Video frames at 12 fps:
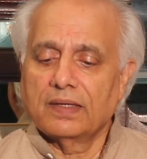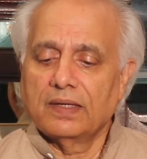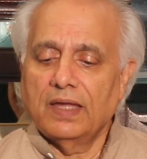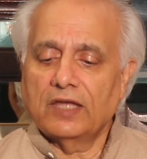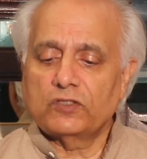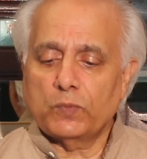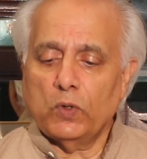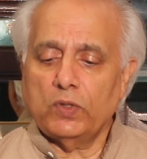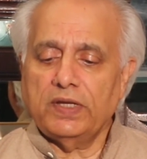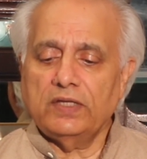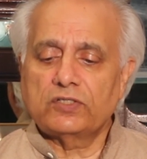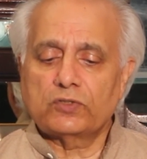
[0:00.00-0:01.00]

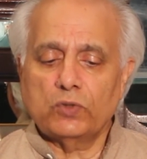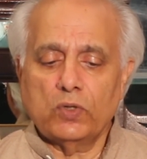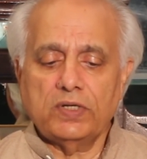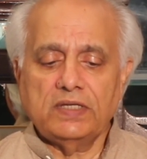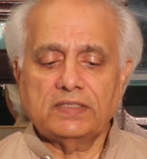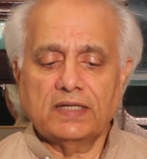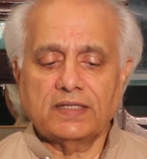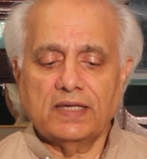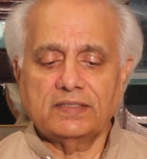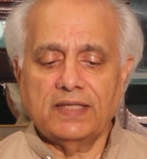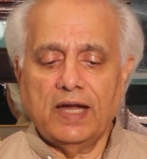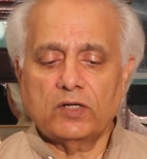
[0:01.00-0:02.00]
Exploring stories such
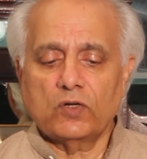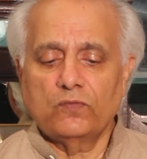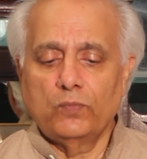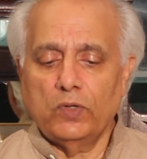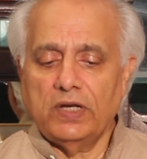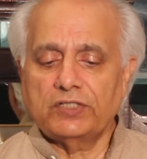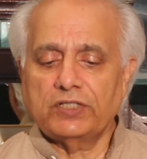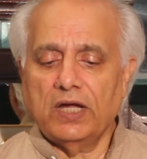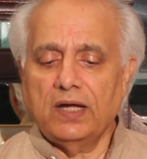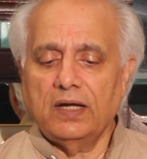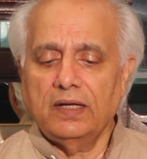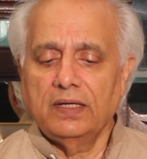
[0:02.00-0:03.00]
as that of Bulle
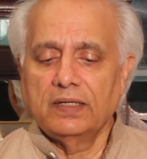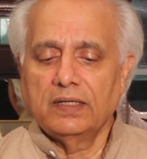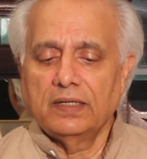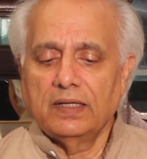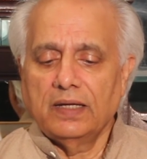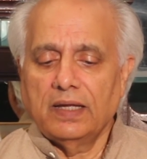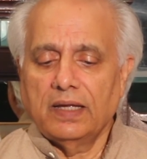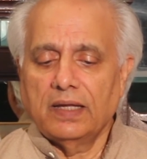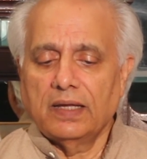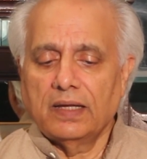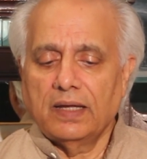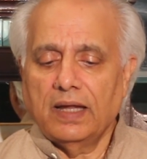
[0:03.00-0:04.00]
Shah,
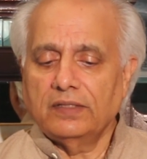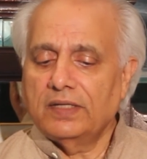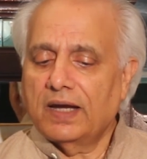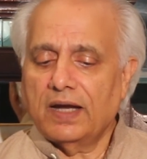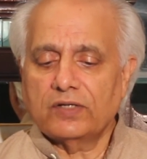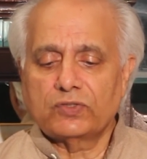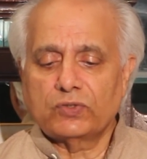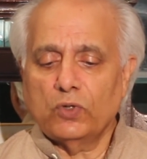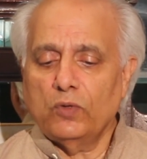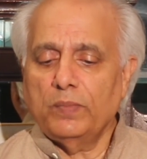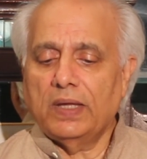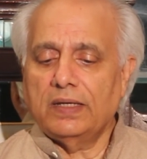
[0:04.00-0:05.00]
and there are
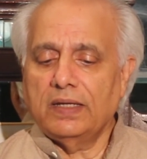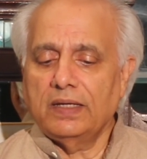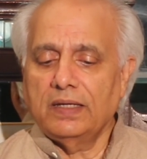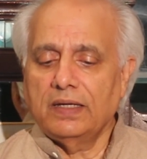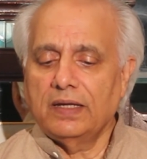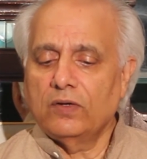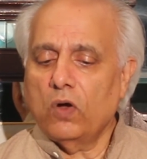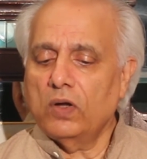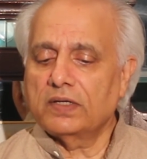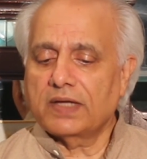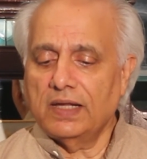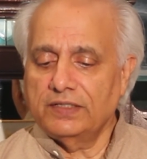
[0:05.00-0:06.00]
so many in
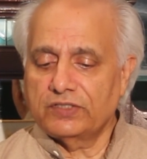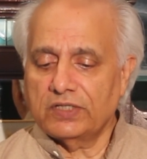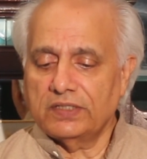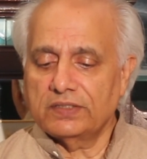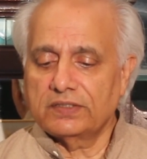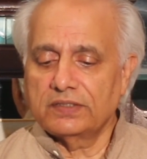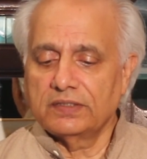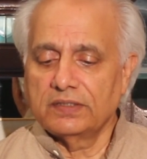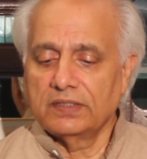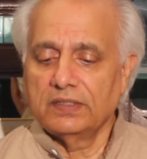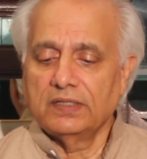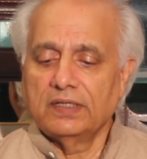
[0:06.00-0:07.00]
all cultures,
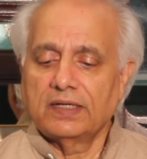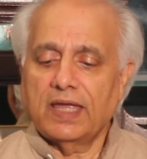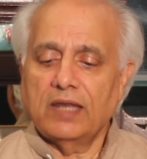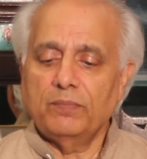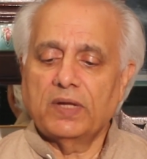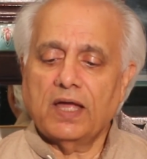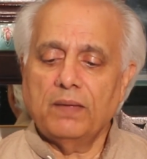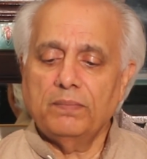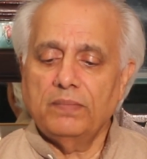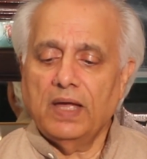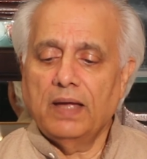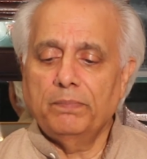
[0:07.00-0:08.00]
can
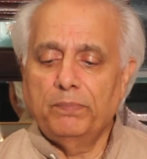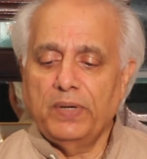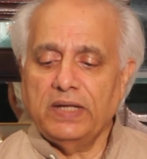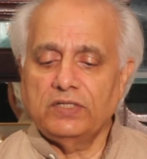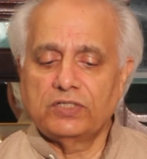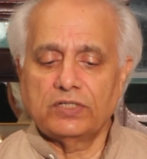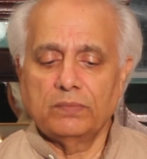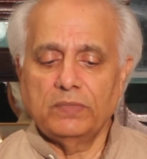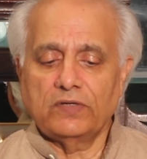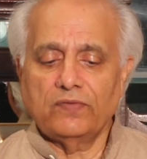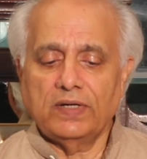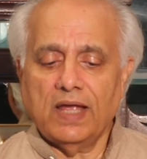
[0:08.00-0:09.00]
become a bridge
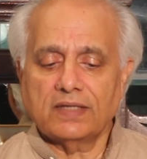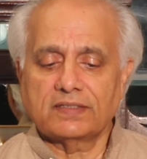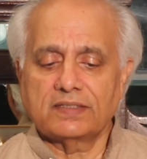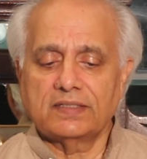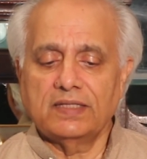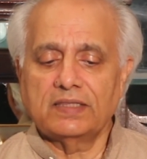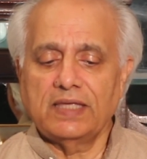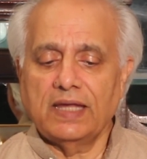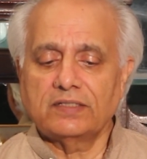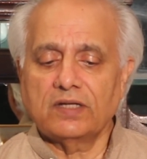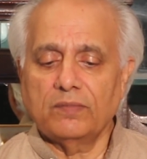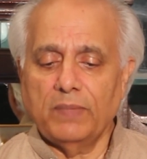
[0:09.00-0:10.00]
between us, the
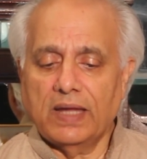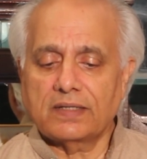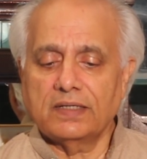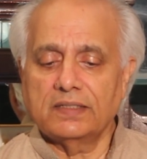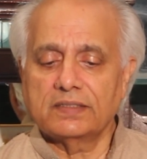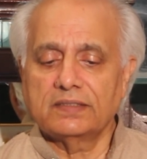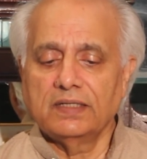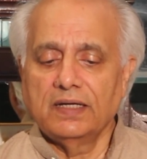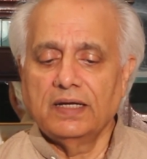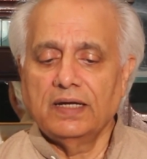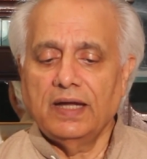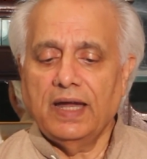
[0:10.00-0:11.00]
theatre makers,
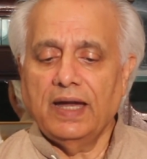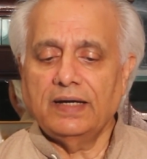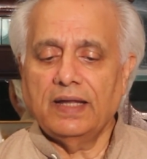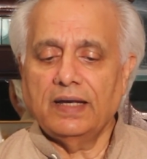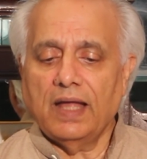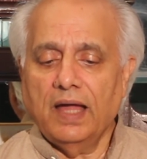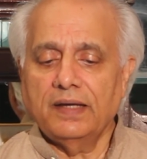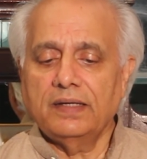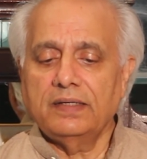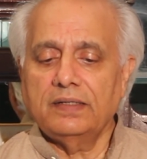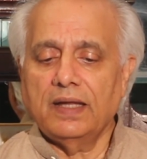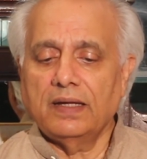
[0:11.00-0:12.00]
and an
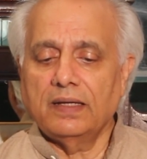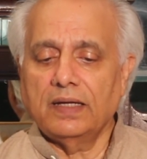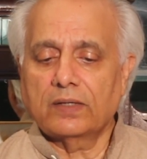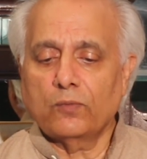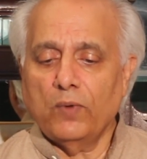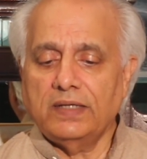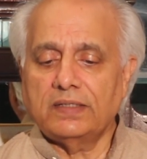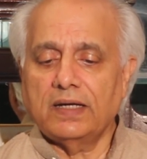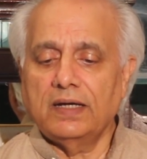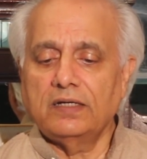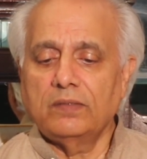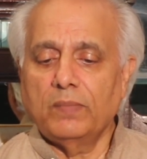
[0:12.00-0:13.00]

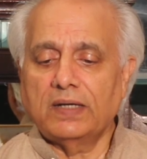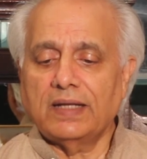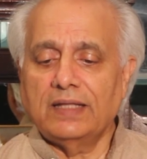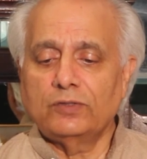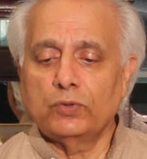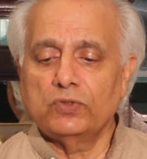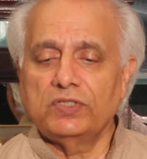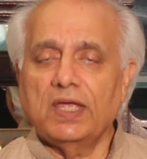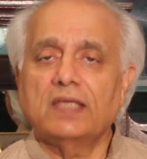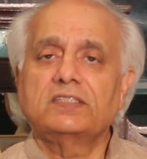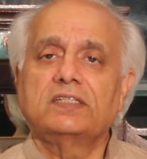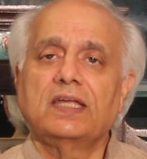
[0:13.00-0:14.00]
unacquainted but
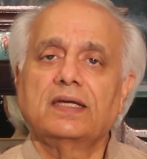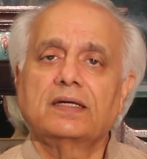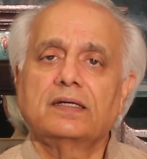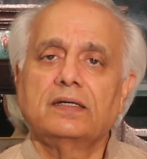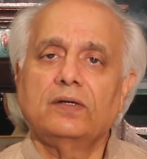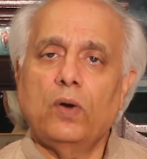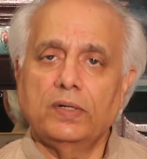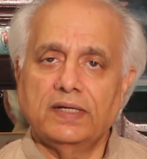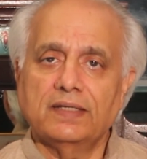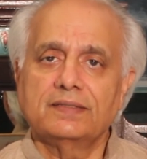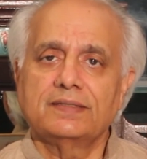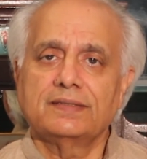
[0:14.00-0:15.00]
enthusiastic
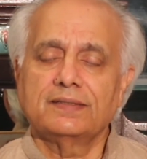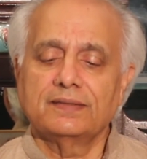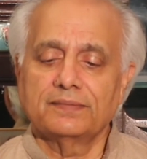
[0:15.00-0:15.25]
audience.